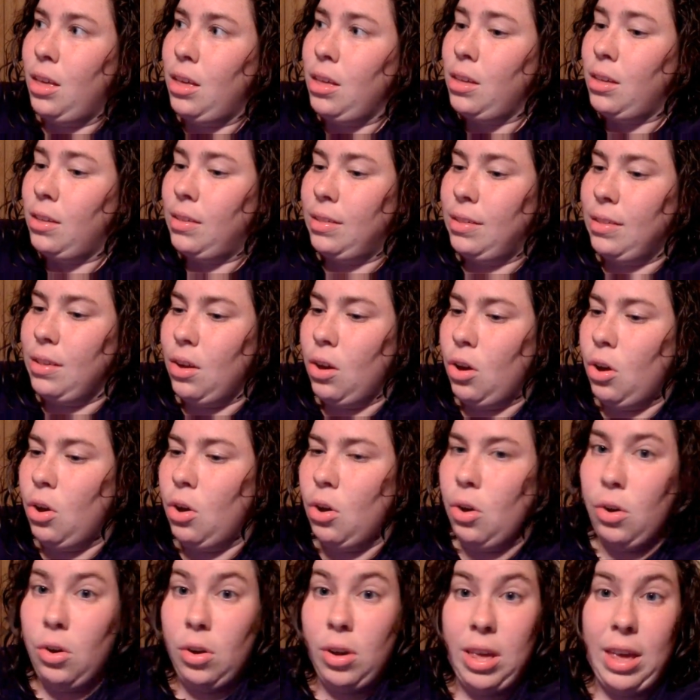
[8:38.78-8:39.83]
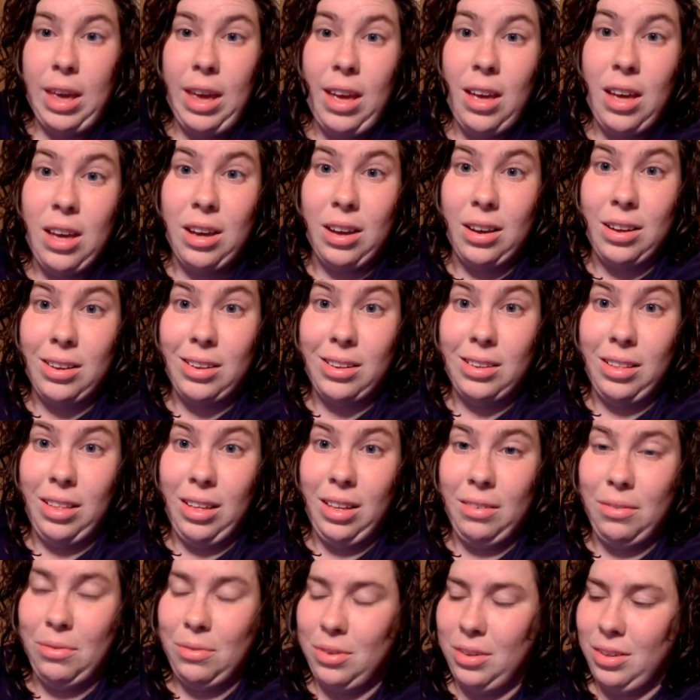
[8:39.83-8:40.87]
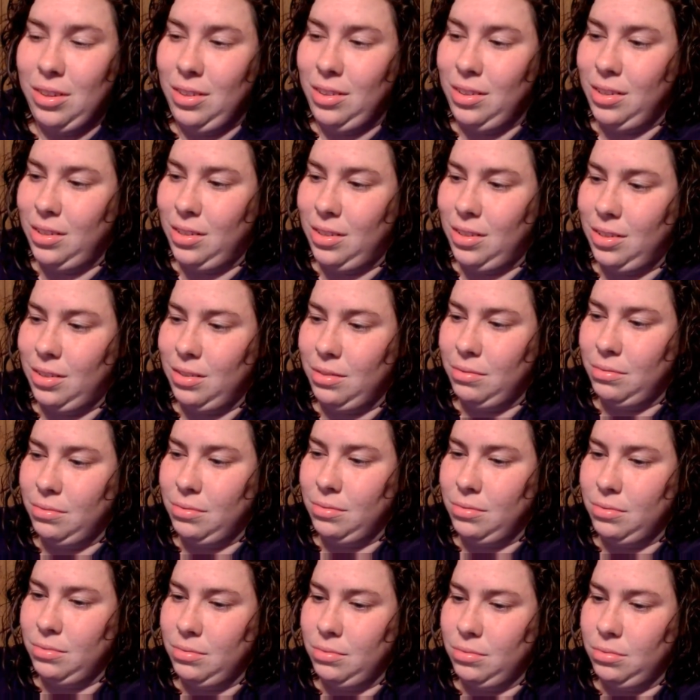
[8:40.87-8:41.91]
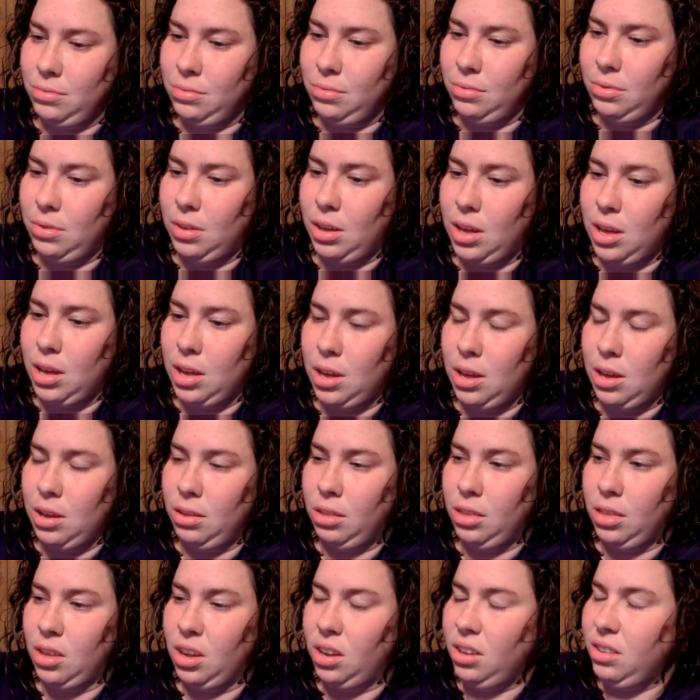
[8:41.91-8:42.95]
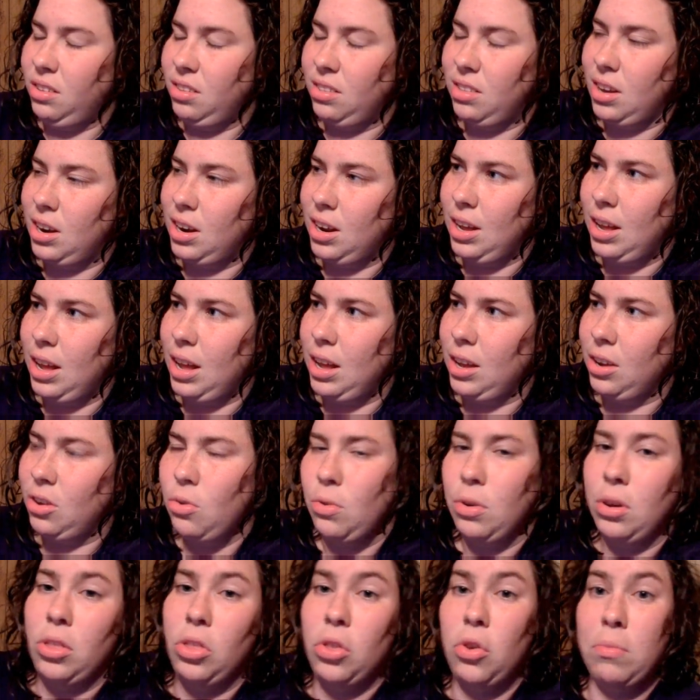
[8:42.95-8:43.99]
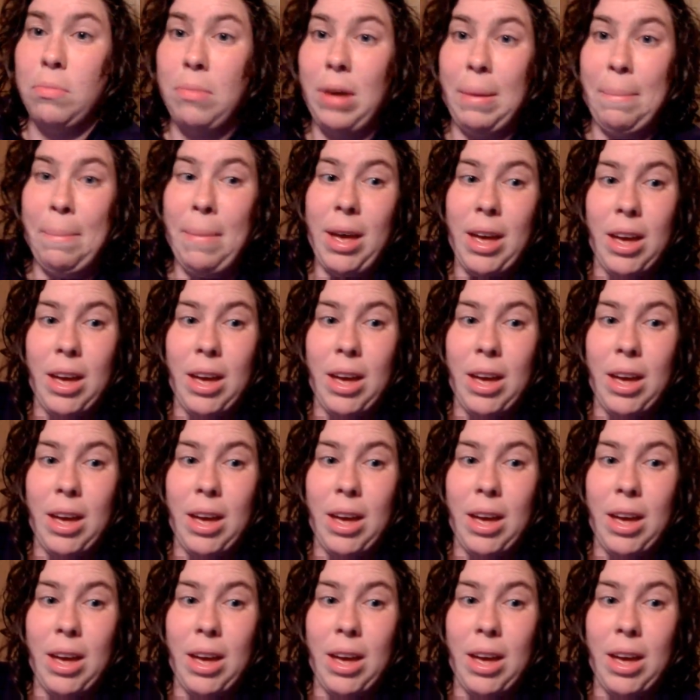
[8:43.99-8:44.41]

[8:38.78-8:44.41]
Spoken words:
So, yeah, that was the thoughts that I had going through my